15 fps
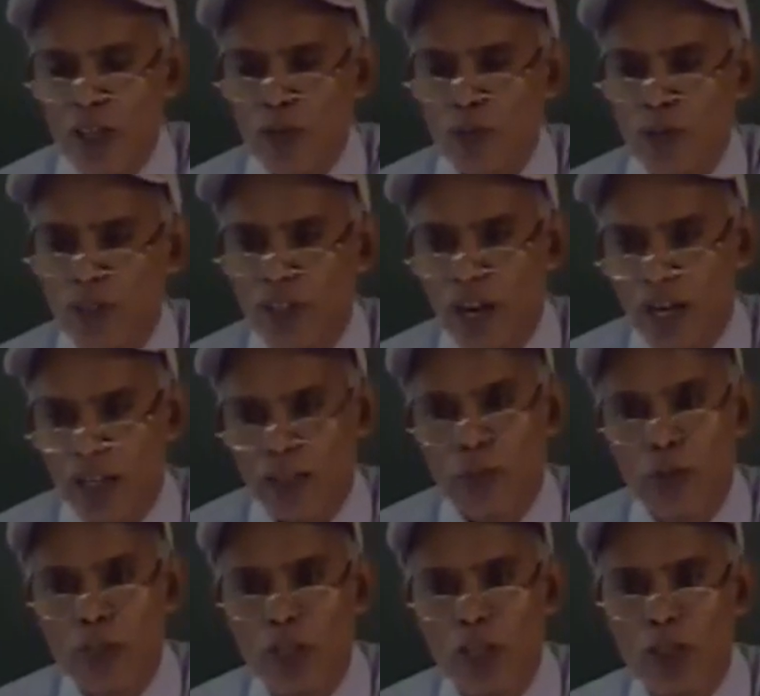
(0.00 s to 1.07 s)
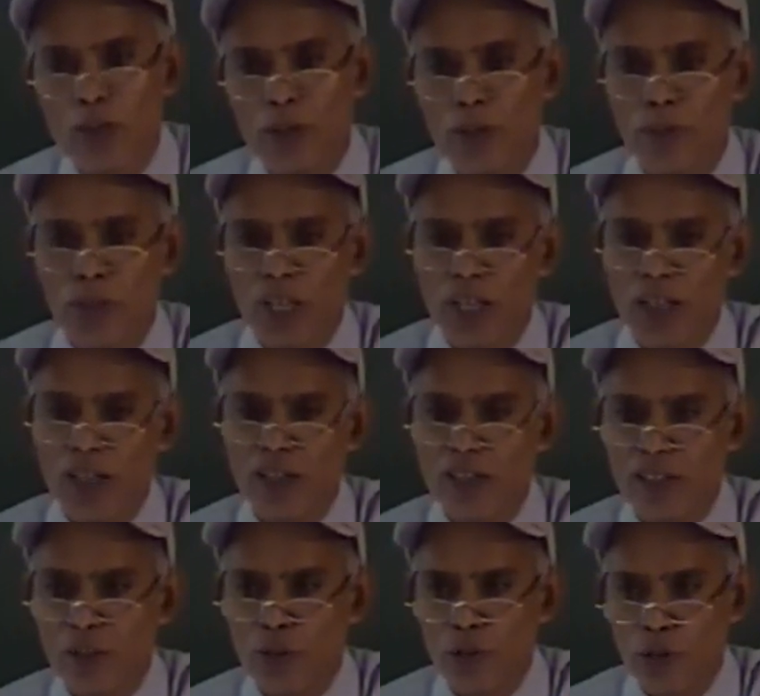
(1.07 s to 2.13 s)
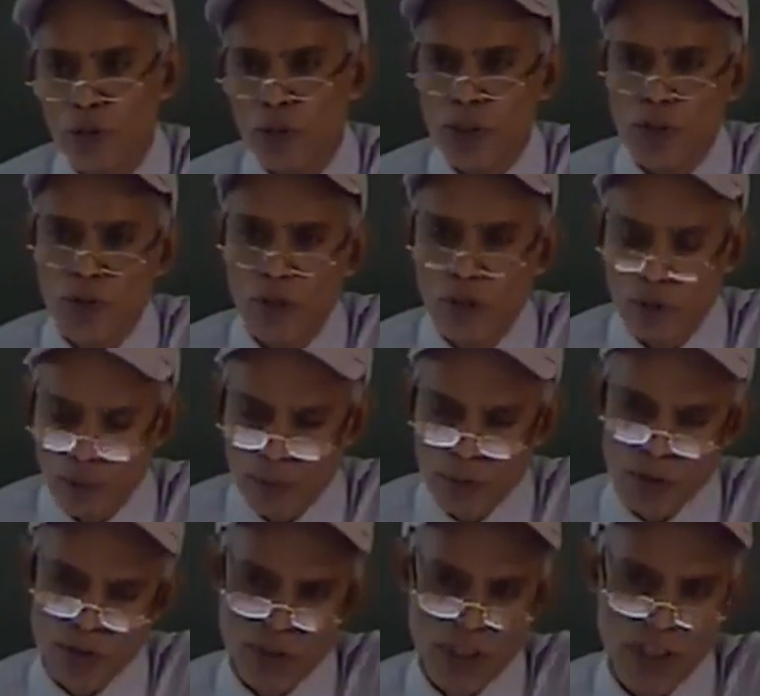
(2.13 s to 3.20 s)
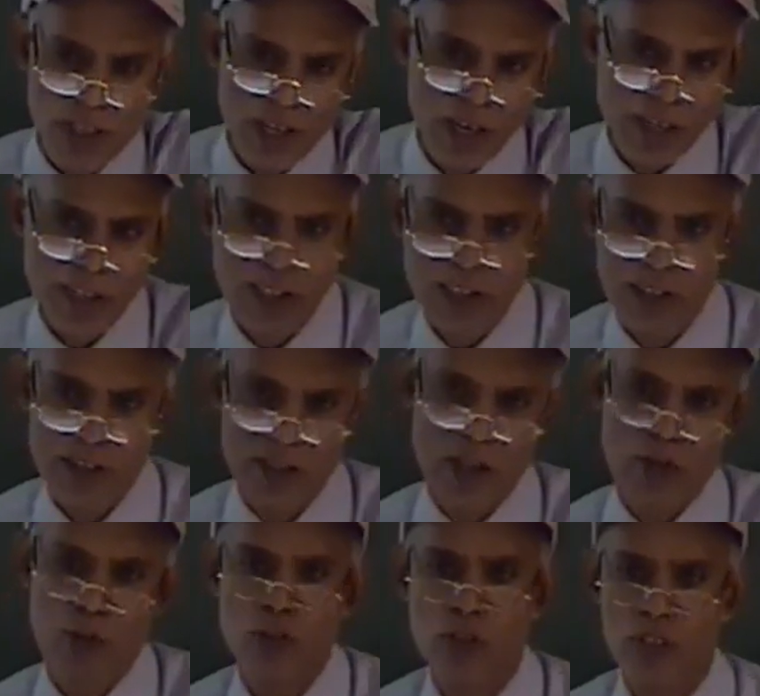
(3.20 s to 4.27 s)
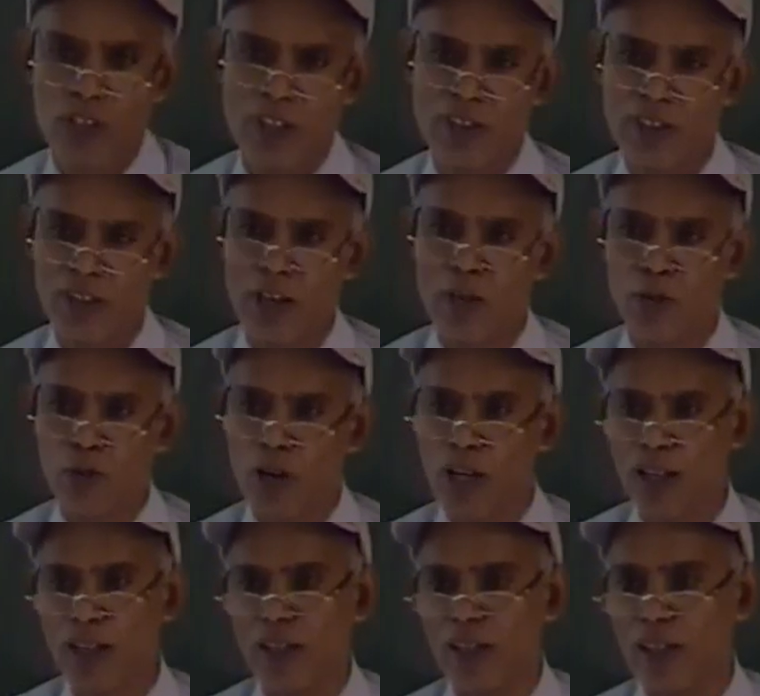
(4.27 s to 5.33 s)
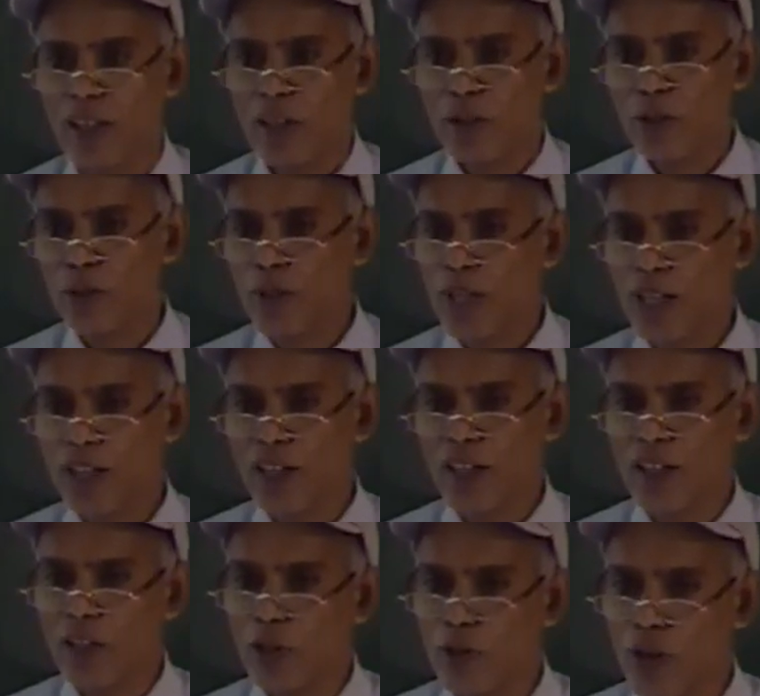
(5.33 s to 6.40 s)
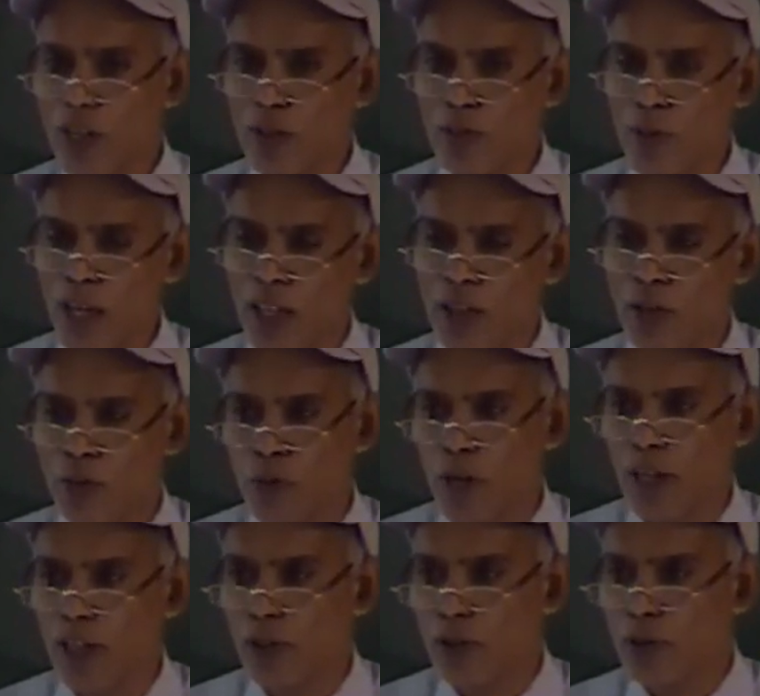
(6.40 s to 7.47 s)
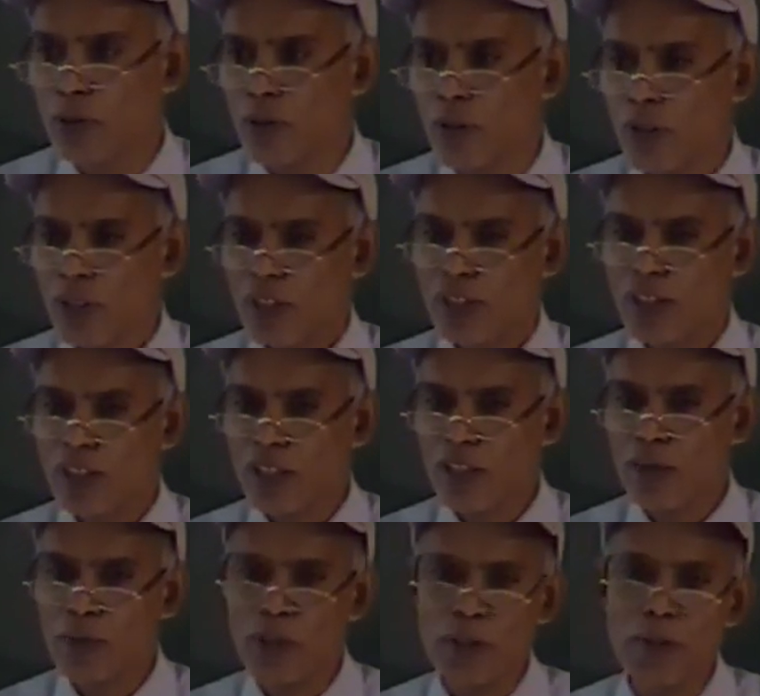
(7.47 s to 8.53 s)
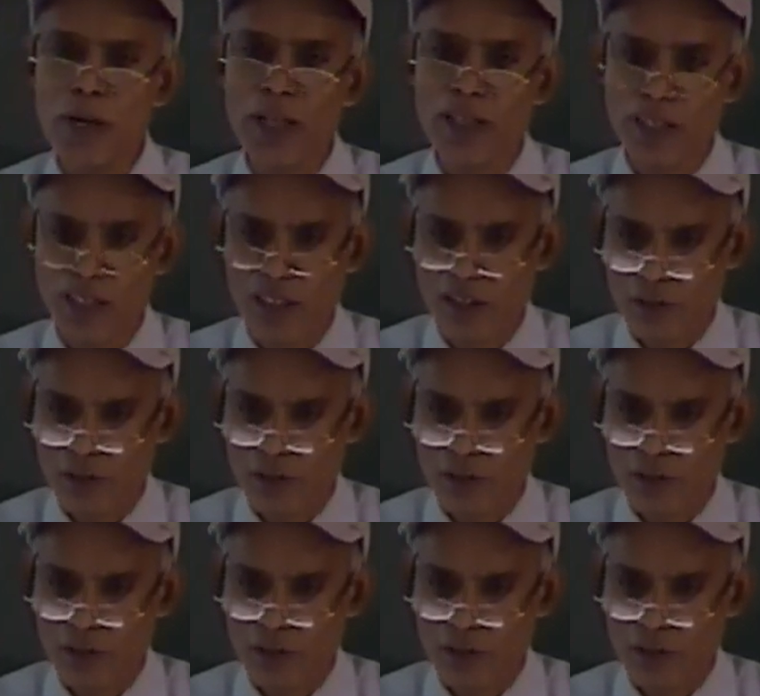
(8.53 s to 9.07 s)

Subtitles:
for the Euler-Bernoulli beam we had written u equal to, of course there I had taken transverse direction as y, so we had written u as minus y into dv by dx.